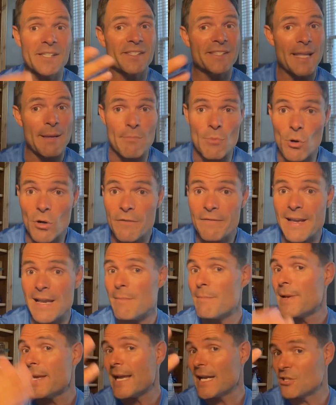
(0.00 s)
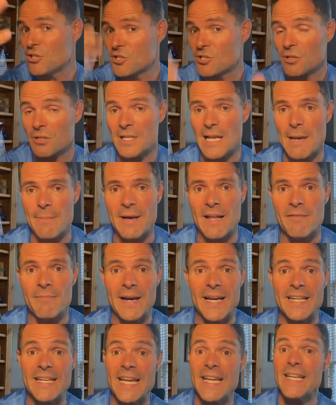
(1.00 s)
They motivate me. I just took time out of
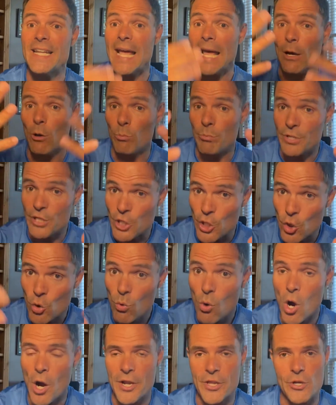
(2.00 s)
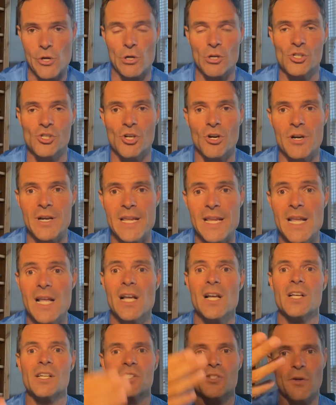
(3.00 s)
my day to help you on your journey.
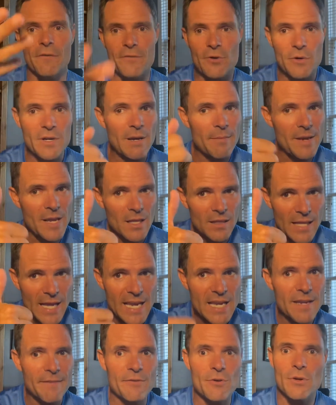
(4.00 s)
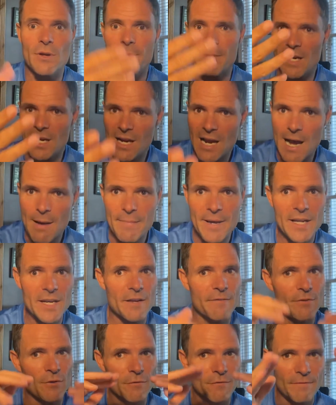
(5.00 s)
So if you give me a like, if you give me a comment,
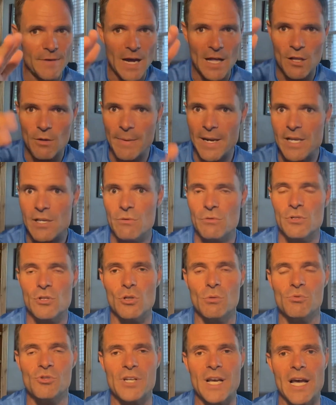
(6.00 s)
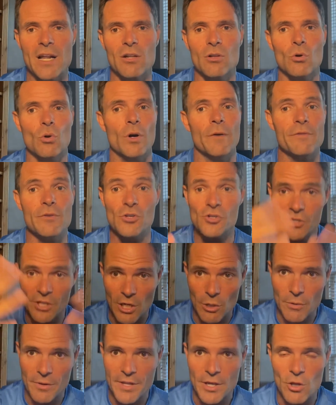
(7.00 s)
if you follow my YouTube channel, or if you share it
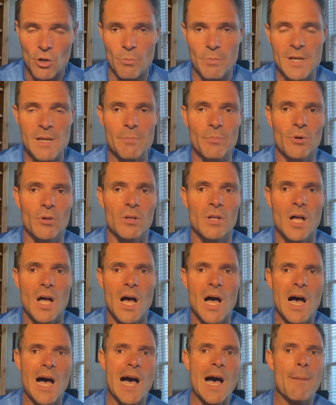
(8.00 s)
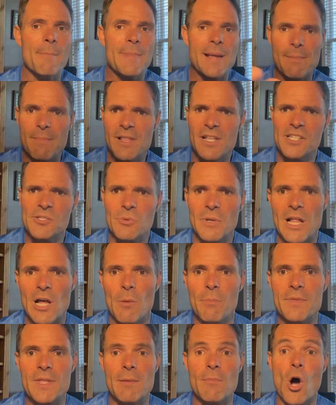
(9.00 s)
with other people, maybe this will
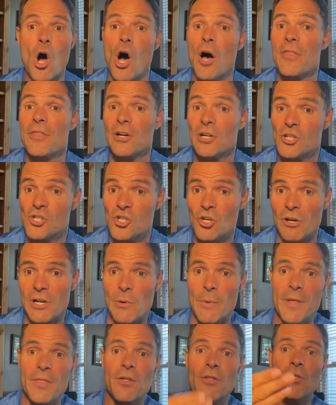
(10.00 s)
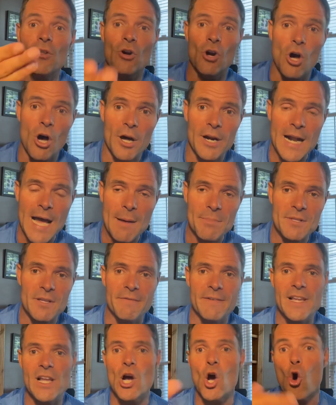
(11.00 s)
help them on their journey, whether they're on
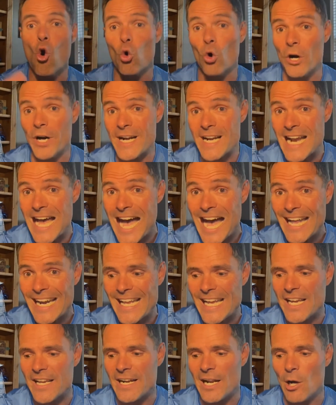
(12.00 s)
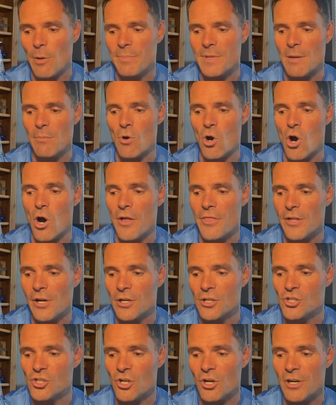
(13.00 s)
Optavia or not. It could help them on their
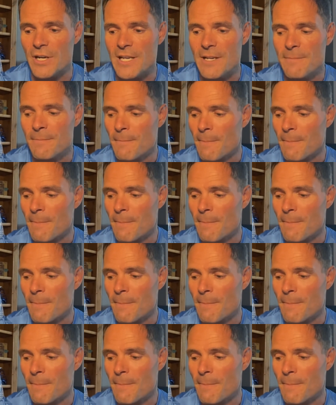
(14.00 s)
journey.